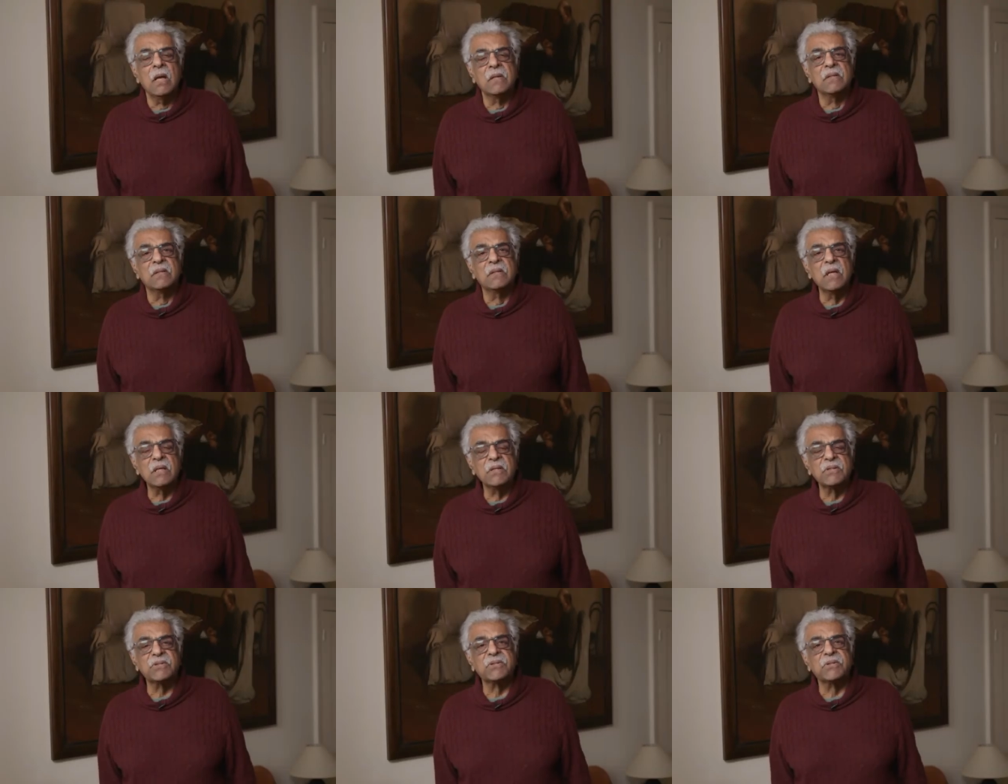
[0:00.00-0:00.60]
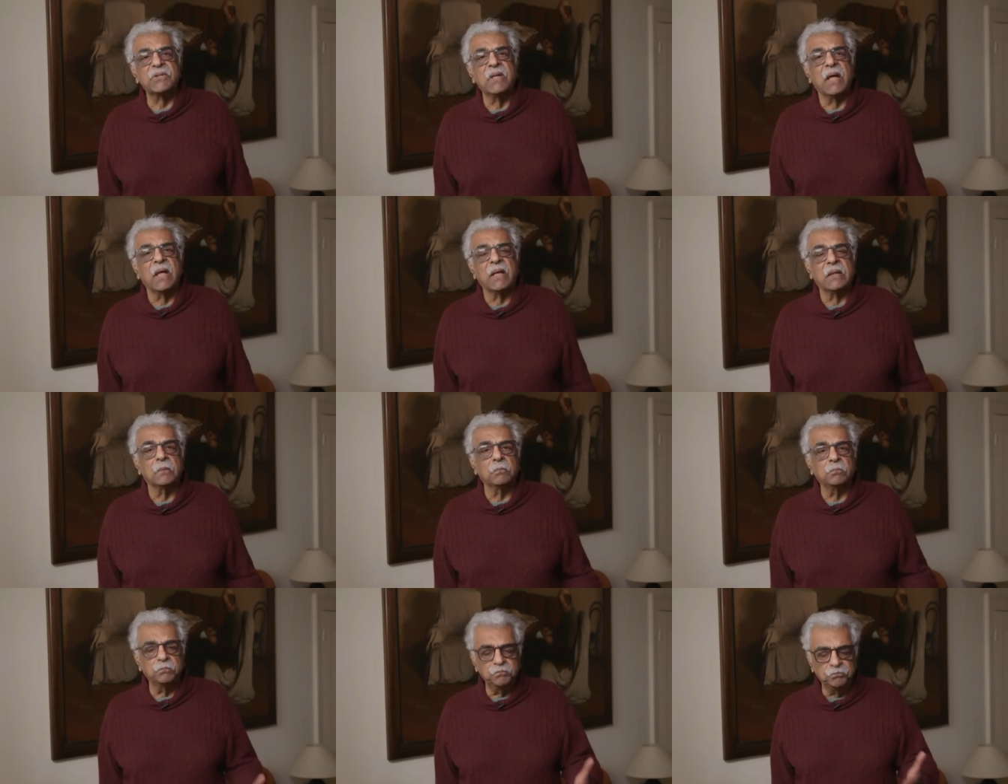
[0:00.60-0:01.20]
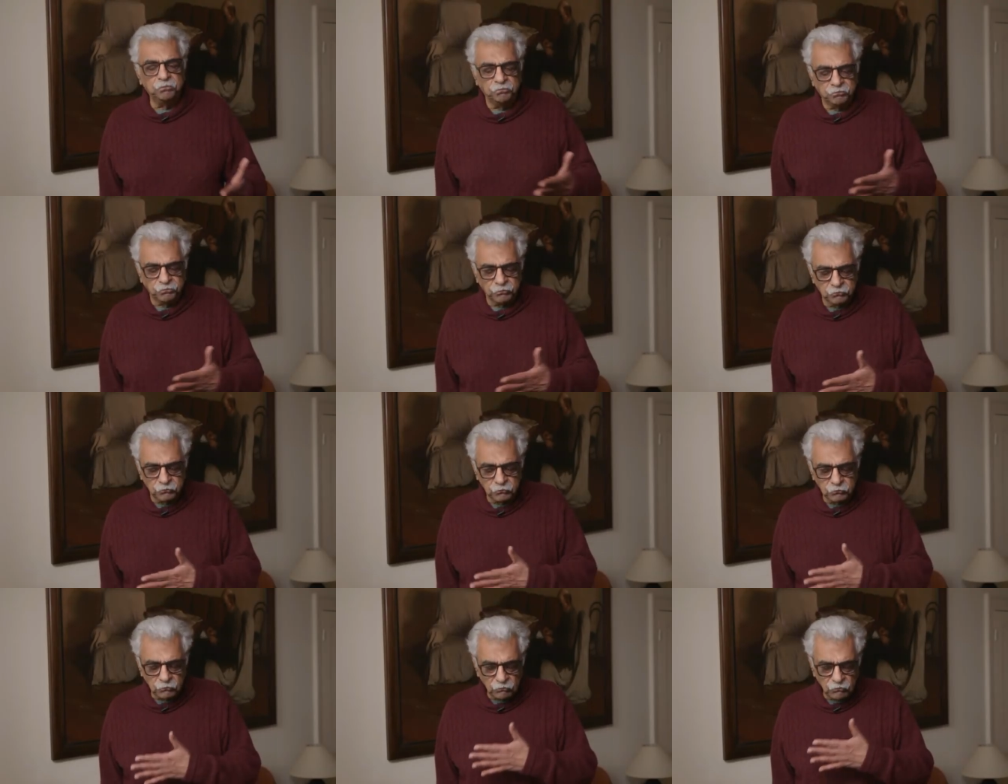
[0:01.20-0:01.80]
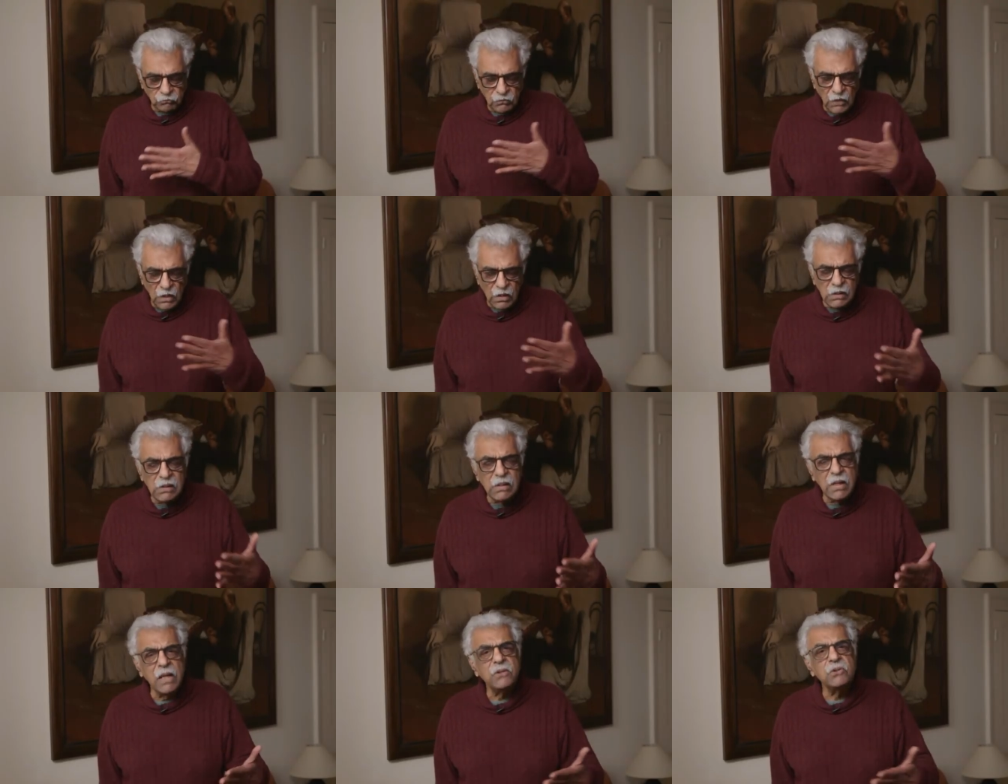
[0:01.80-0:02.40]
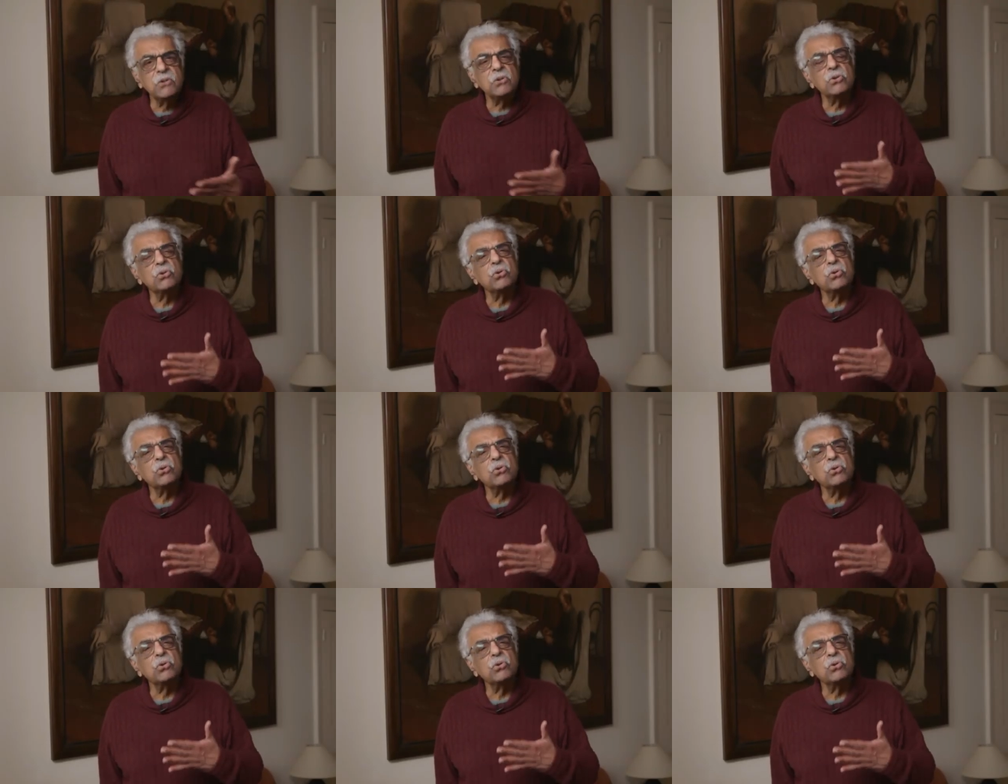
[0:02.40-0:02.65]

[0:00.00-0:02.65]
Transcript: This then led